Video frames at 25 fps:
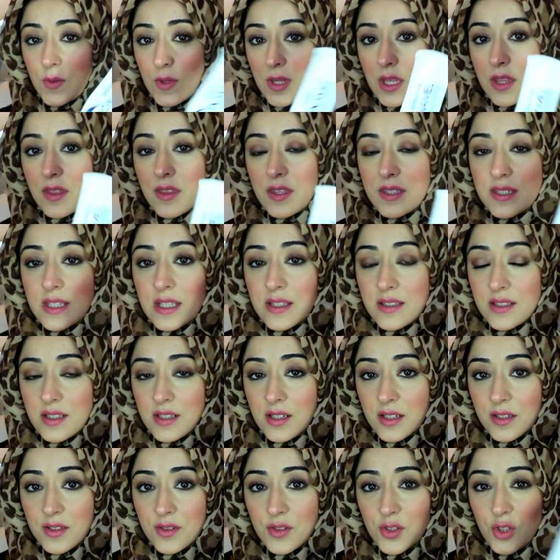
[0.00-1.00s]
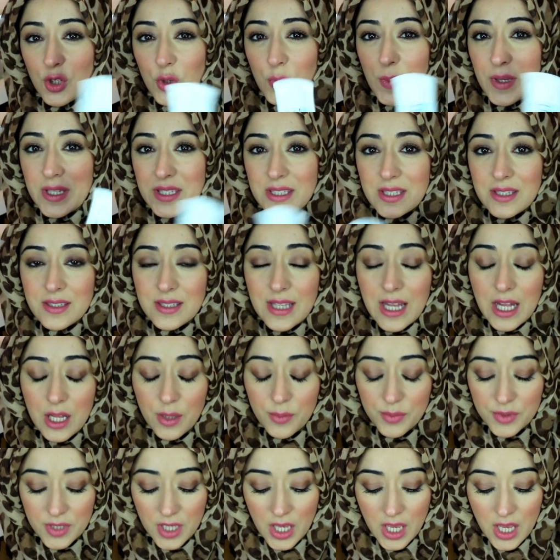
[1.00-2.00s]
within the Sensodyne toothpaste has
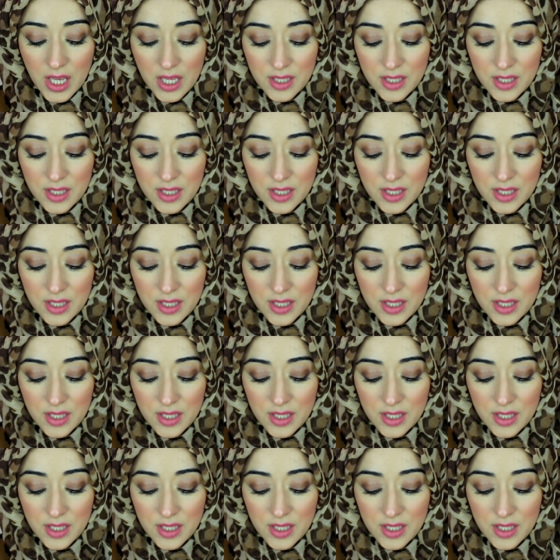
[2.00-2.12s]
helped